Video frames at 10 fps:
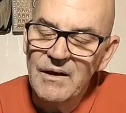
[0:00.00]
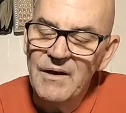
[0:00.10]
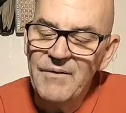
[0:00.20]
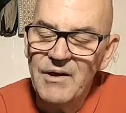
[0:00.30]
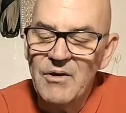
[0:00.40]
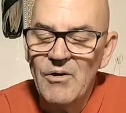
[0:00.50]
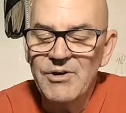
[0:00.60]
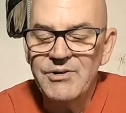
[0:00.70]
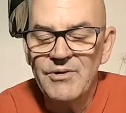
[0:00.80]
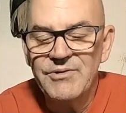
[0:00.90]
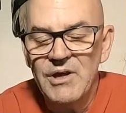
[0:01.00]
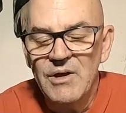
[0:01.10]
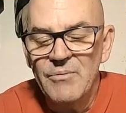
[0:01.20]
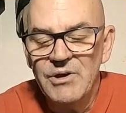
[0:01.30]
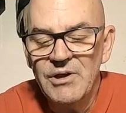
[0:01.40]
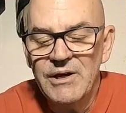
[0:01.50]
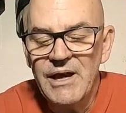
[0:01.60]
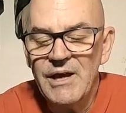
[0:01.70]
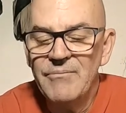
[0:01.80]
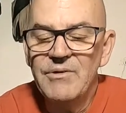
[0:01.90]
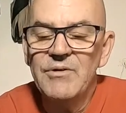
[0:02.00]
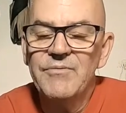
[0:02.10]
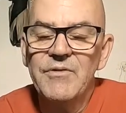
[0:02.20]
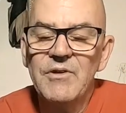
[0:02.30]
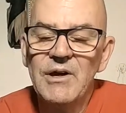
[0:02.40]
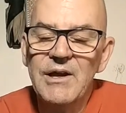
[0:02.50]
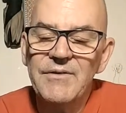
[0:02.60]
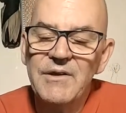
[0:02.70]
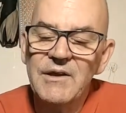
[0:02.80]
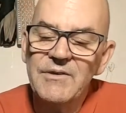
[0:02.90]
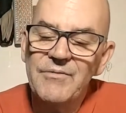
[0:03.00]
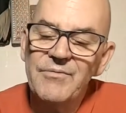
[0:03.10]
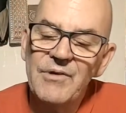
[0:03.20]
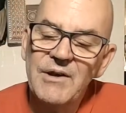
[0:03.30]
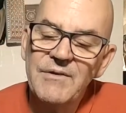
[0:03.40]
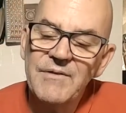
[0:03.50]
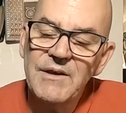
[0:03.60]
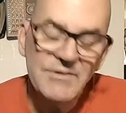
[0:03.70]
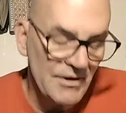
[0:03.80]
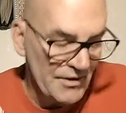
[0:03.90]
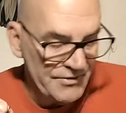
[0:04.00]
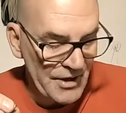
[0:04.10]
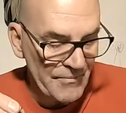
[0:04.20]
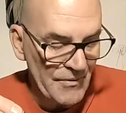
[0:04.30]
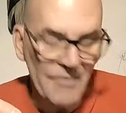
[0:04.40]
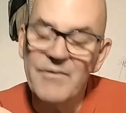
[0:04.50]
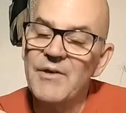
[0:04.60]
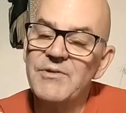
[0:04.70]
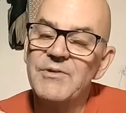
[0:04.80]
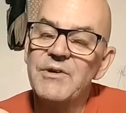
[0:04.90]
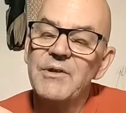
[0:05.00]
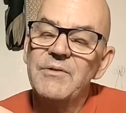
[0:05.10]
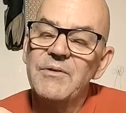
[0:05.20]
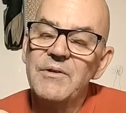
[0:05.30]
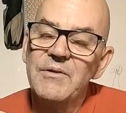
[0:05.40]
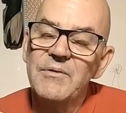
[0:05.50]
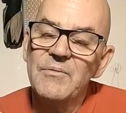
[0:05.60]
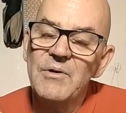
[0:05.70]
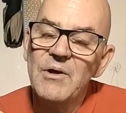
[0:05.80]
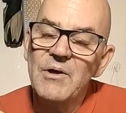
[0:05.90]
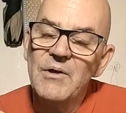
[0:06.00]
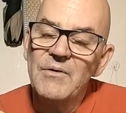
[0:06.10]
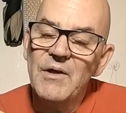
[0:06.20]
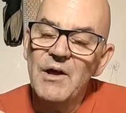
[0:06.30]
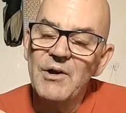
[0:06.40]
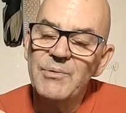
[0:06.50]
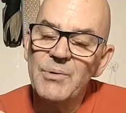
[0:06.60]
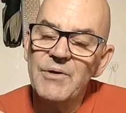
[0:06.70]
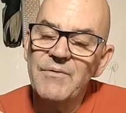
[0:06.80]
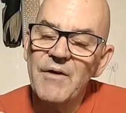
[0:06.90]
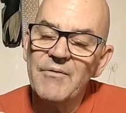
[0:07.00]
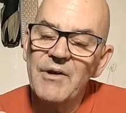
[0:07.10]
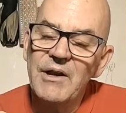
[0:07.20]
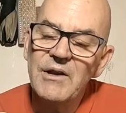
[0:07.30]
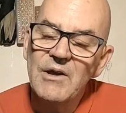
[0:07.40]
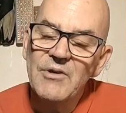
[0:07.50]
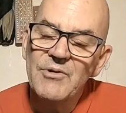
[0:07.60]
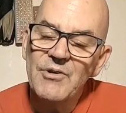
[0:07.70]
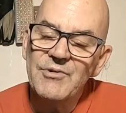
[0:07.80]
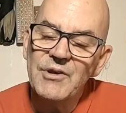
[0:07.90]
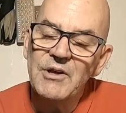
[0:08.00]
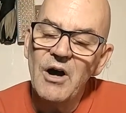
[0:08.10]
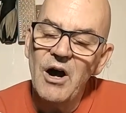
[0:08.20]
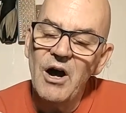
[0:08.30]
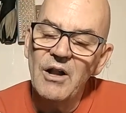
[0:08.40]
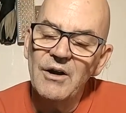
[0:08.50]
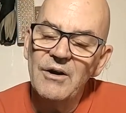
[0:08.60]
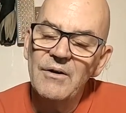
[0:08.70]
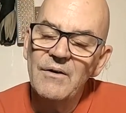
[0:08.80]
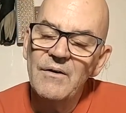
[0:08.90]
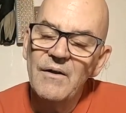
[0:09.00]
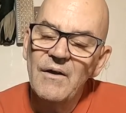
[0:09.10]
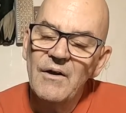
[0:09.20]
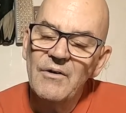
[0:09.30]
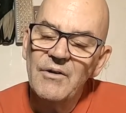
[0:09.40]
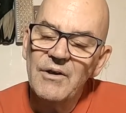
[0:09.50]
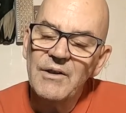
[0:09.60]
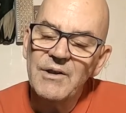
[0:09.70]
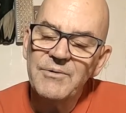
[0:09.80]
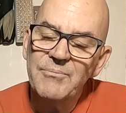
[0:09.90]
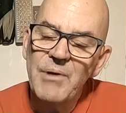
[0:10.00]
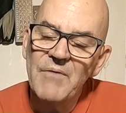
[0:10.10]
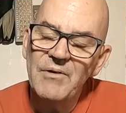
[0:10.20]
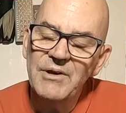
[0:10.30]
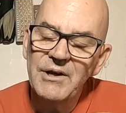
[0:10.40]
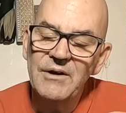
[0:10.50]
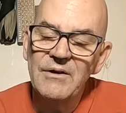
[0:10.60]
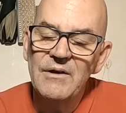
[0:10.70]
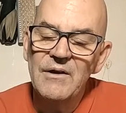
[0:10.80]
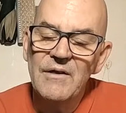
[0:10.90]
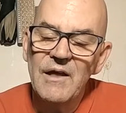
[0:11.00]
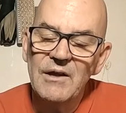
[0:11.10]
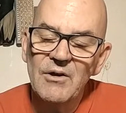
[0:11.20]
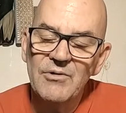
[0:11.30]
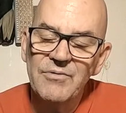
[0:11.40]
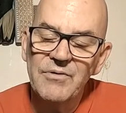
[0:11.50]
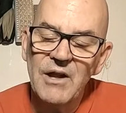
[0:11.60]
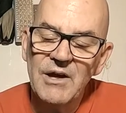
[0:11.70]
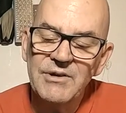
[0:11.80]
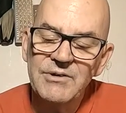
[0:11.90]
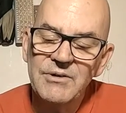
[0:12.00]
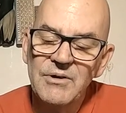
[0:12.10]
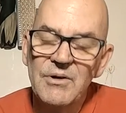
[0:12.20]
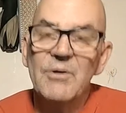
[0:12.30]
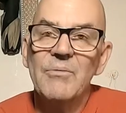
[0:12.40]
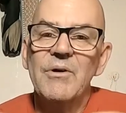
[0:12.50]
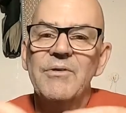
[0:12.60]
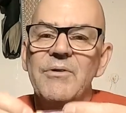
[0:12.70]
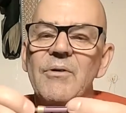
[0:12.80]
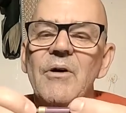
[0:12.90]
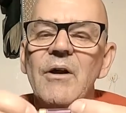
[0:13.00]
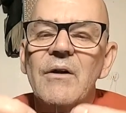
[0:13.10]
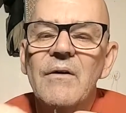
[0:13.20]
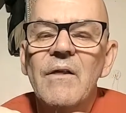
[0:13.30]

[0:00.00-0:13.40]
And they can always show us, when you look at them, if you look at the front of these, or the same, this is the 125 grain, so there's a collar that's beveled here that goes flush with your